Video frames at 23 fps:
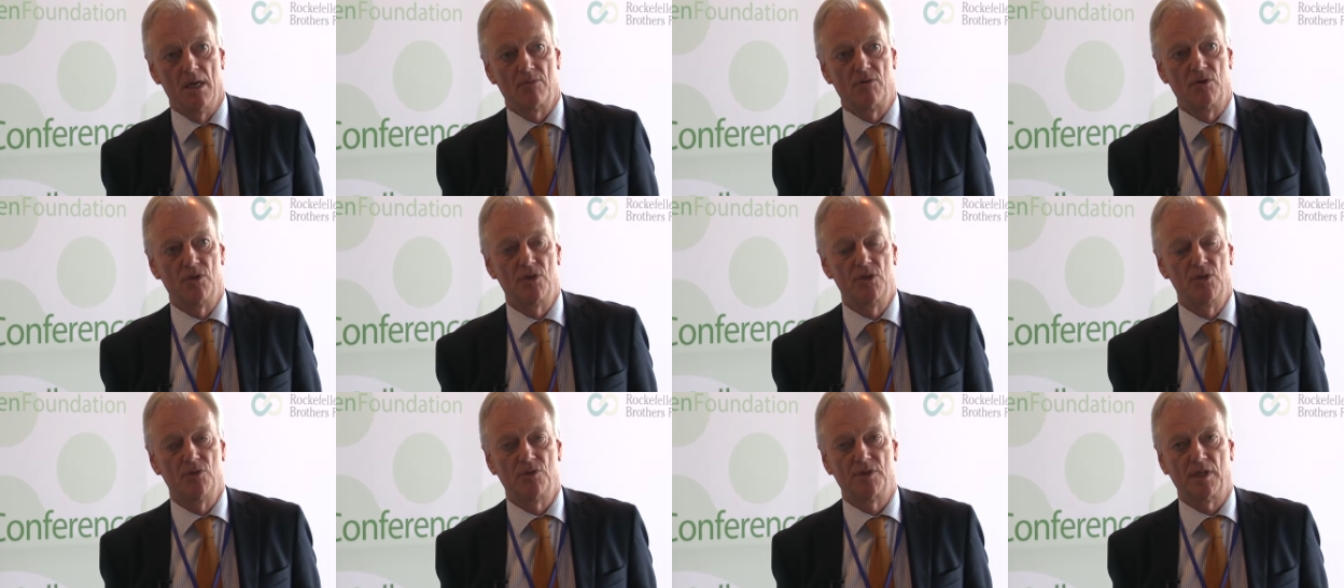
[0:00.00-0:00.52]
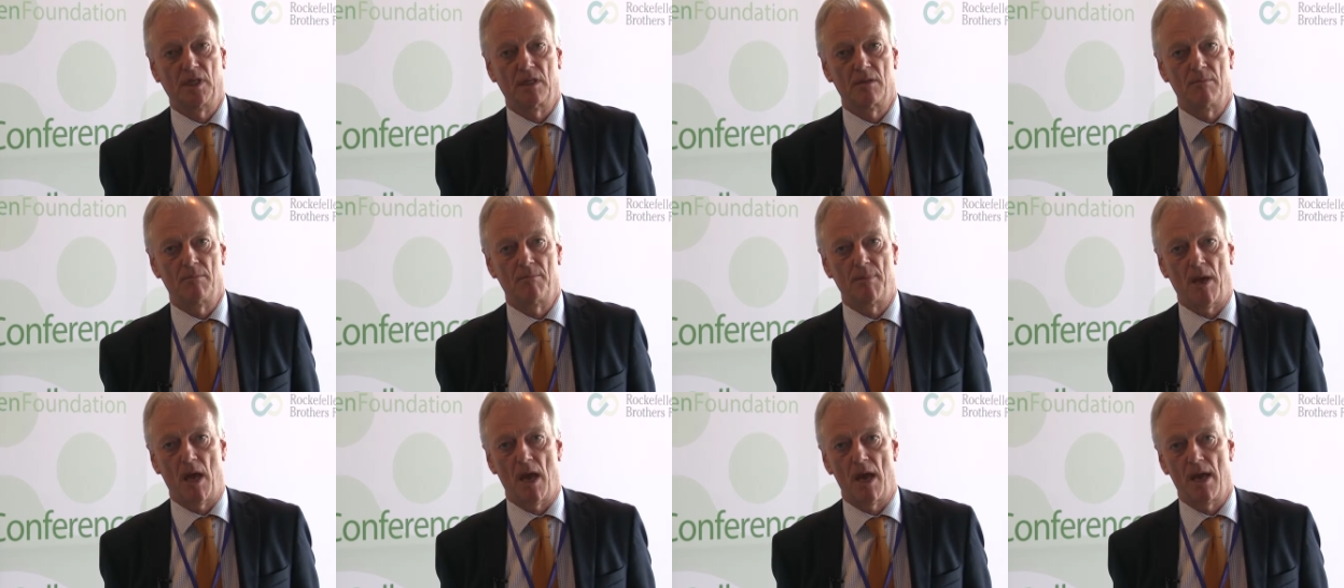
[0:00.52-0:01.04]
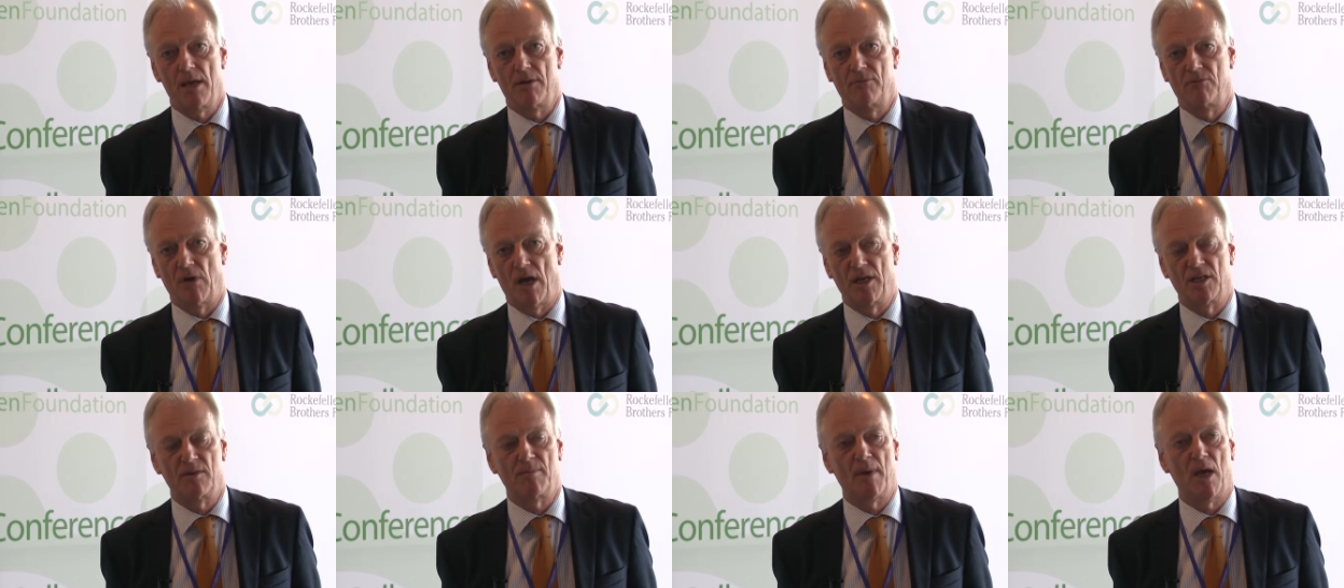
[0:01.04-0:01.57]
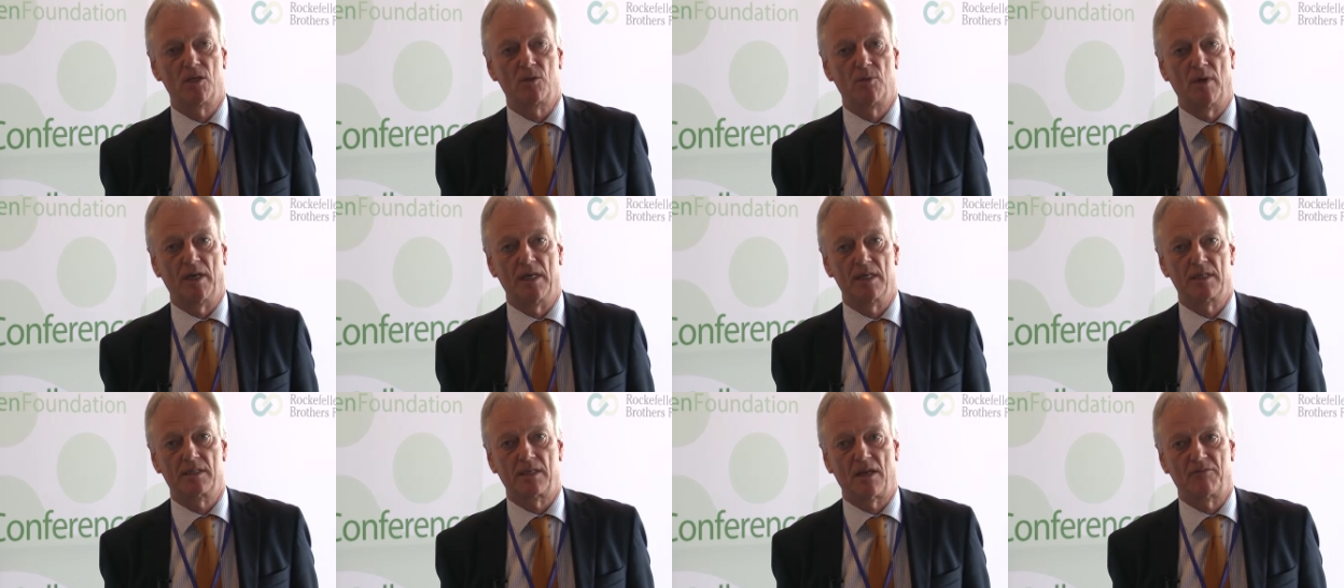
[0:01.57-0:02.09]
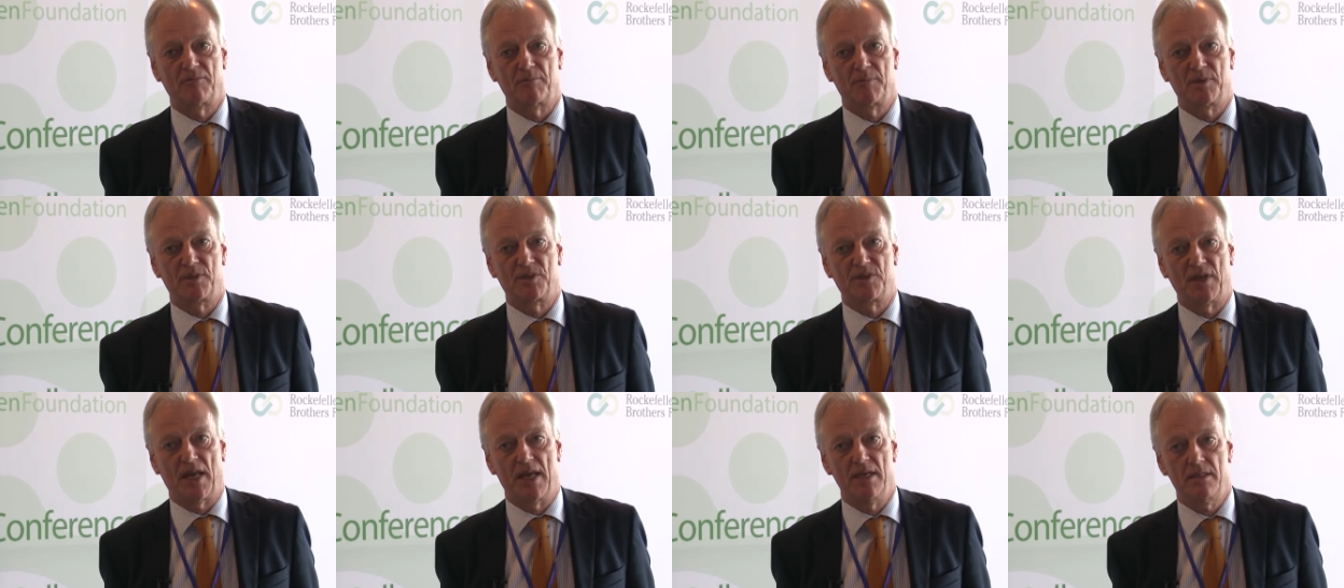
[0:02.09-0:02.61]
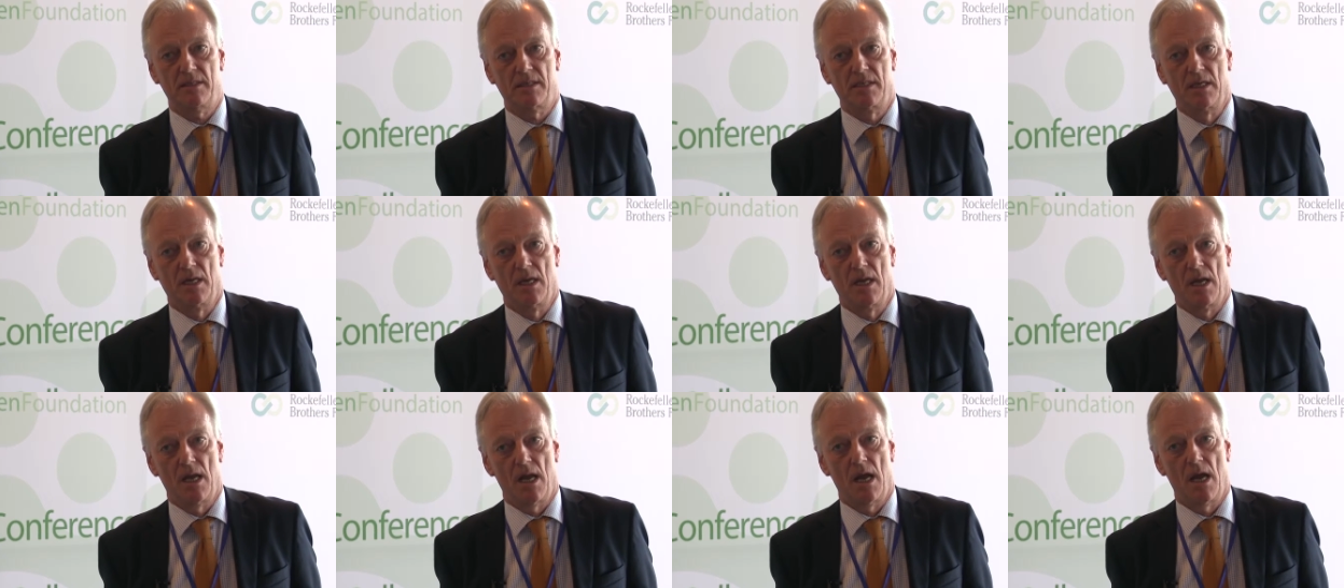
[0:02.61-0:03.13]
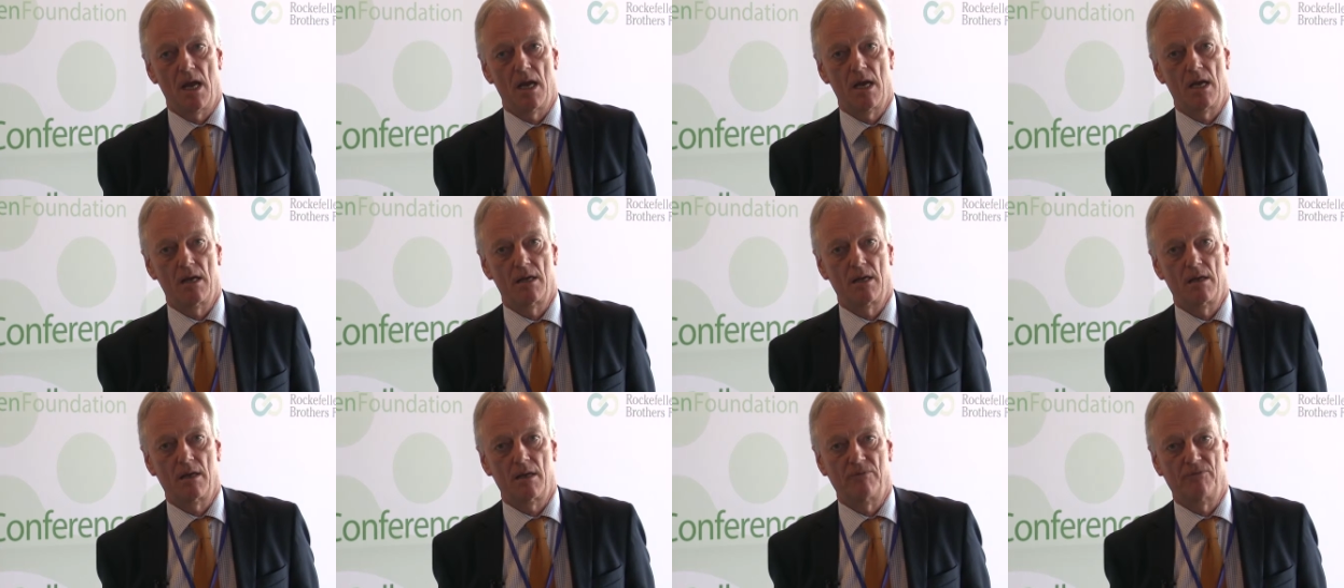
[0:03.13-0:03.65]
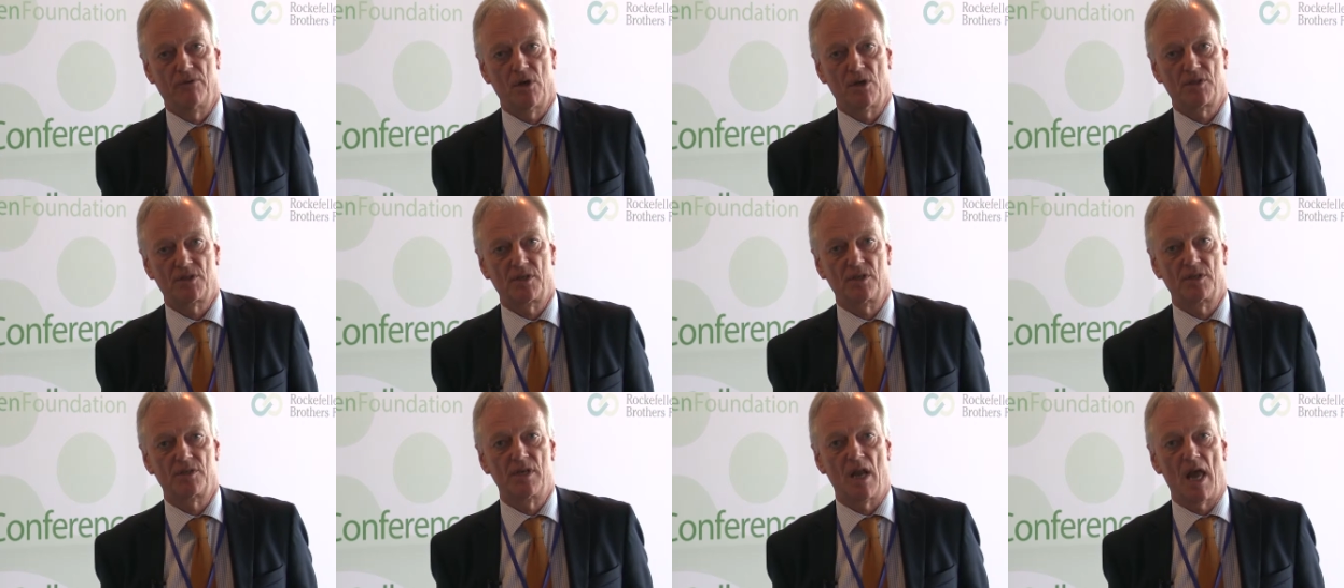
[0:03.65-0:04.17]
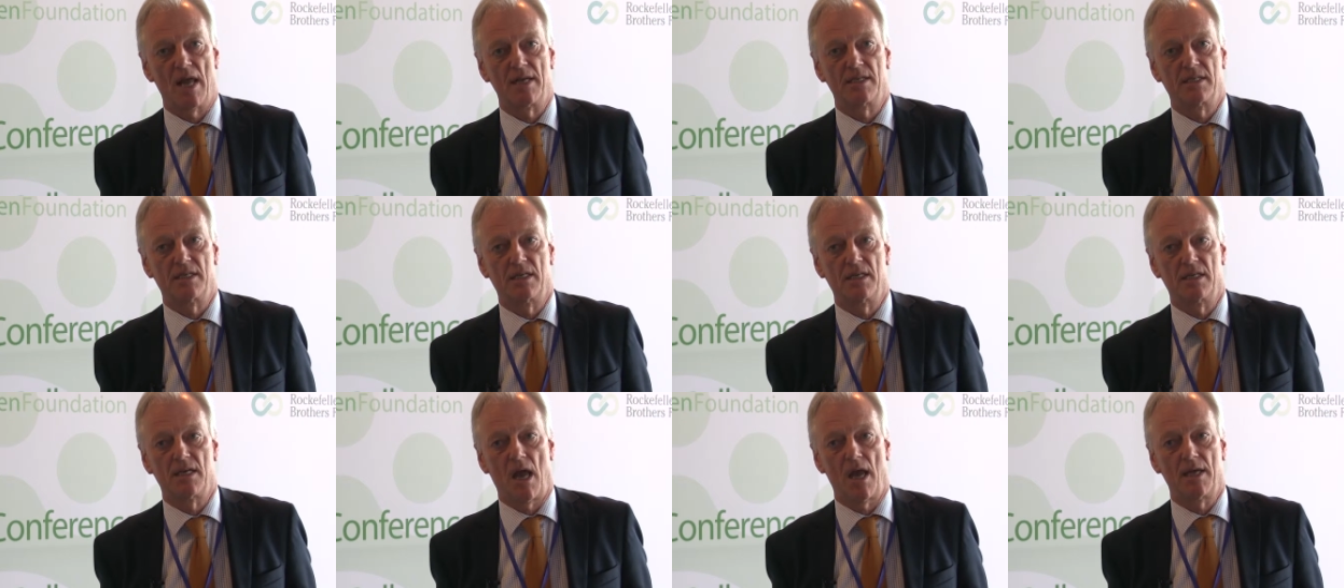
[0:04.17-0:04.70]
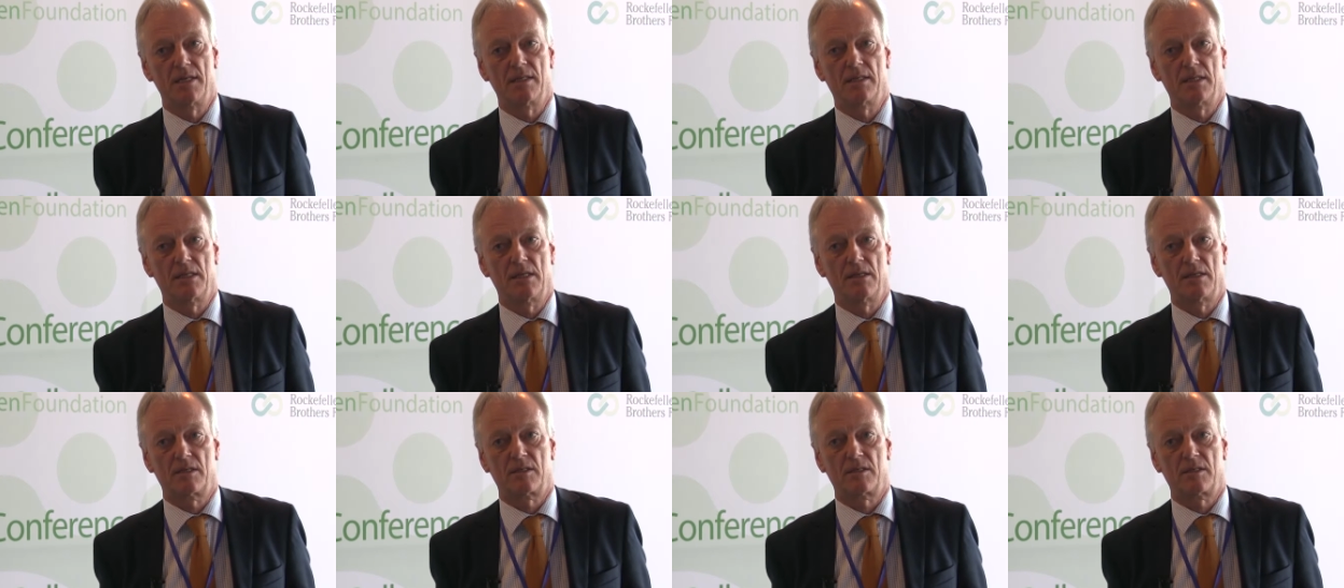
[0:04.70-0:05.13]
reducing them by around about 27% versus 1990.